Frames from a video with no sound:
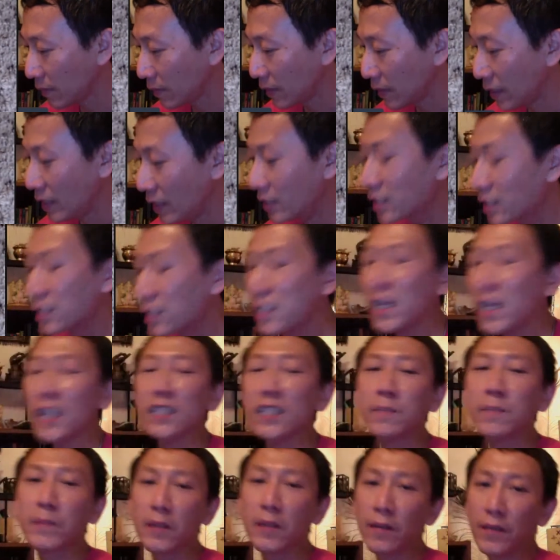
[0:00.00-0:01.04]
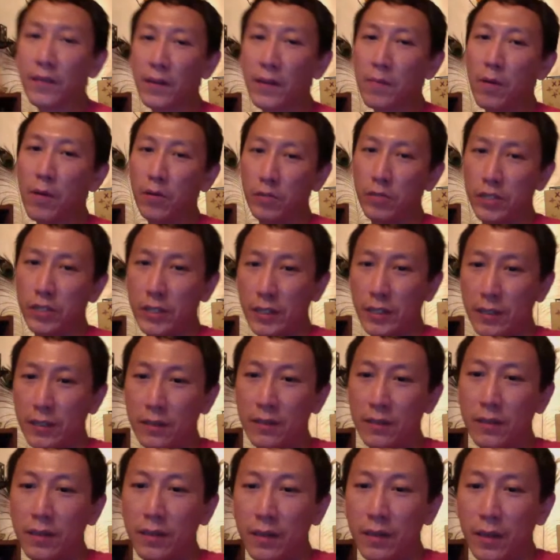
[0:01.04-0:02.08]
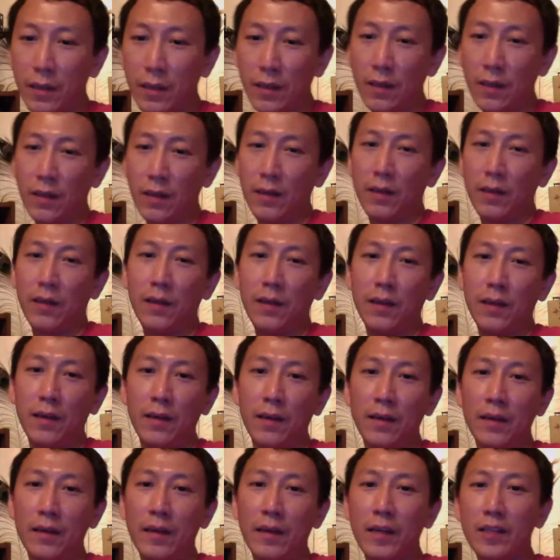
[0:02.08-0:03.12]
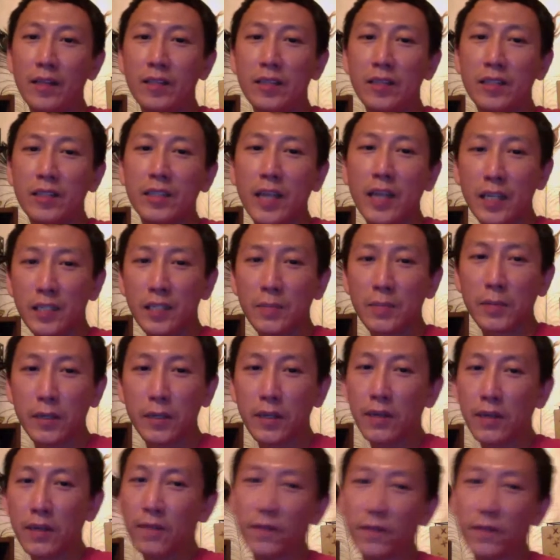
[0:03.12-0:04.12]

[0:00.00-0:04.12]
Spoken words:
He's desperate of emotion. He's desperate of